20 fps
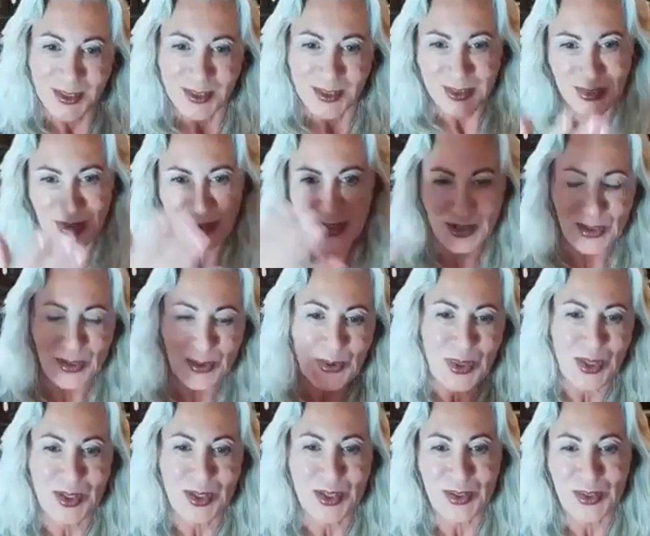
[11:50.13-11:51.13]

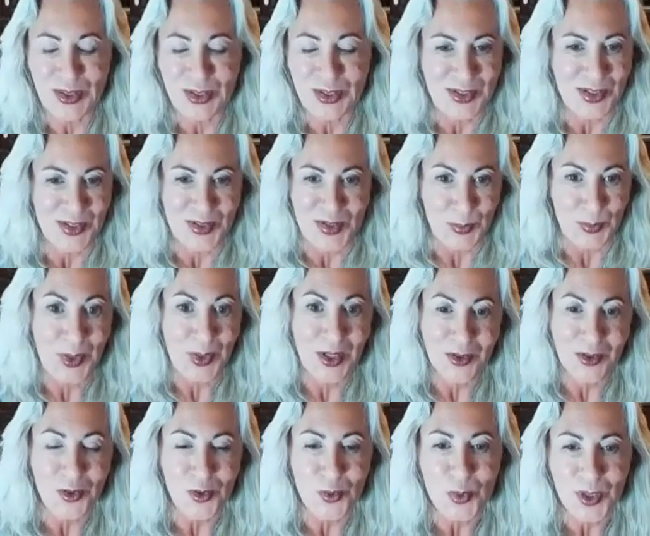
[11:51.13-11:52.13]
it doesn't
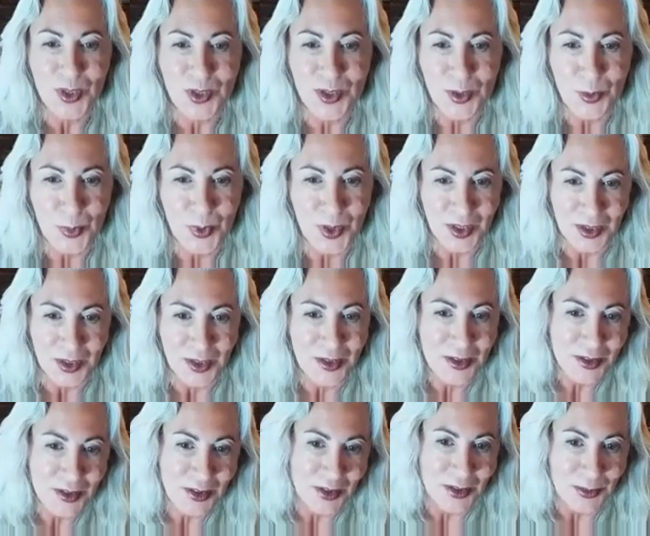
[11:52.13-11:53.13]
matter where you
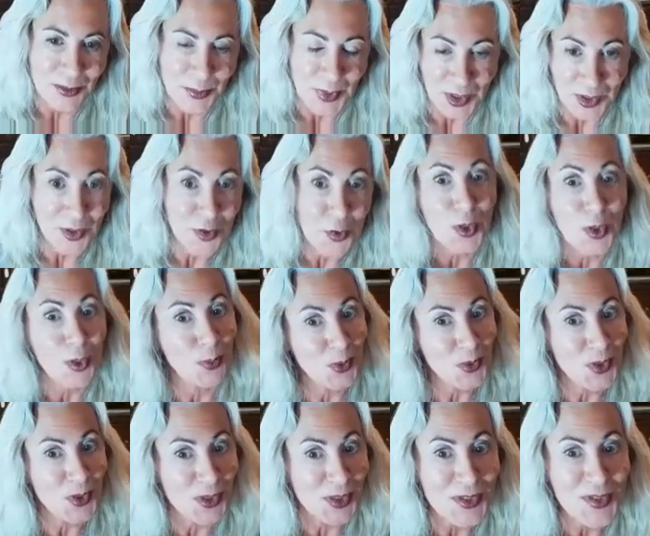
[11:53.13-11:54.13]
begin in an
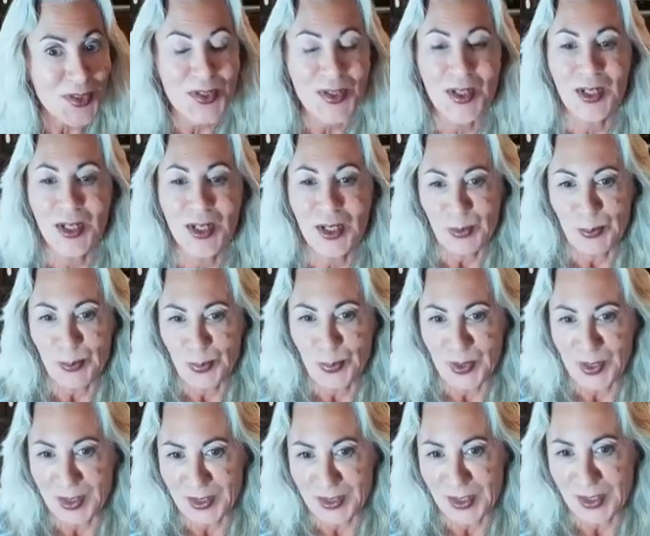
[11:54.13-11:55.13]
Ouroboros.
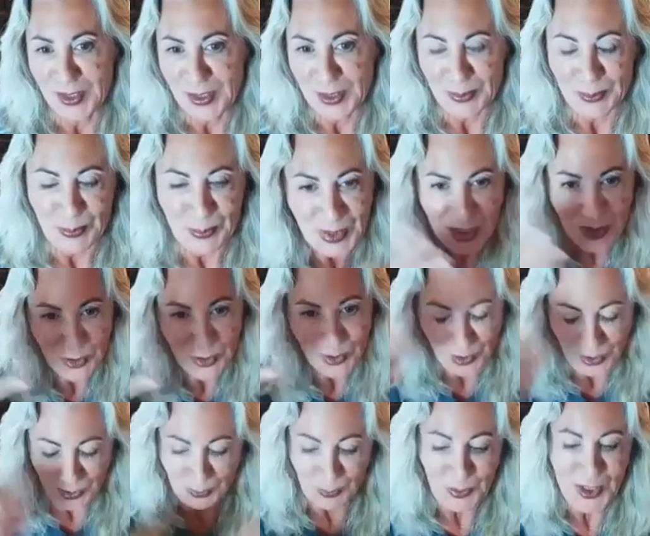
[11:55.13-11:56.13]
But
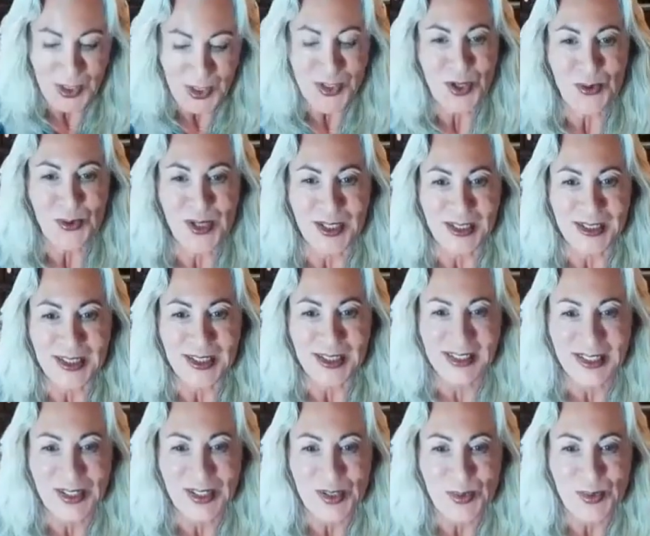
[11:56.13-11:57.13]
you please go on.
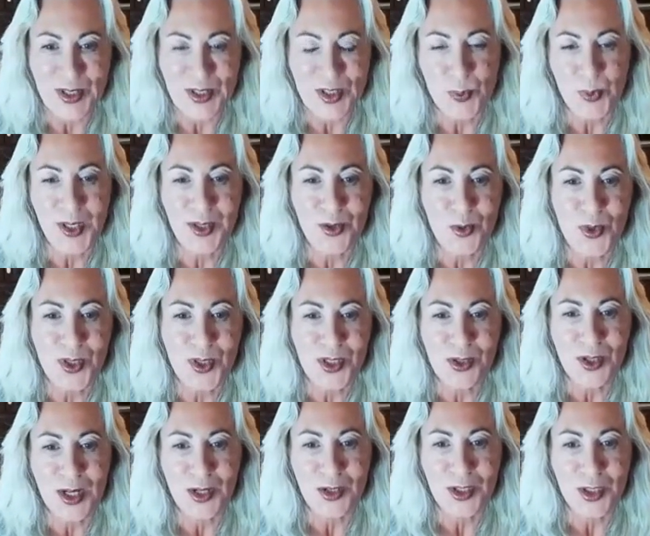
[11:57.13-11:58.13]

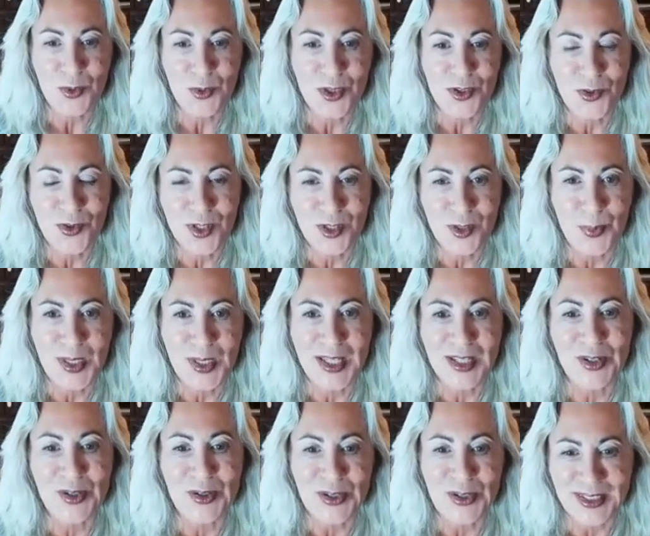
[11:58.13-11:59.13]
Explain how you would treat a
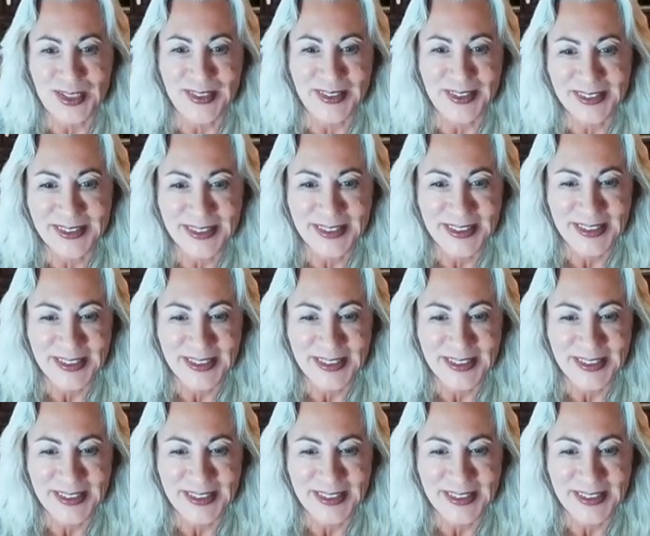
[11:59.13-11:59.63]
beginner here.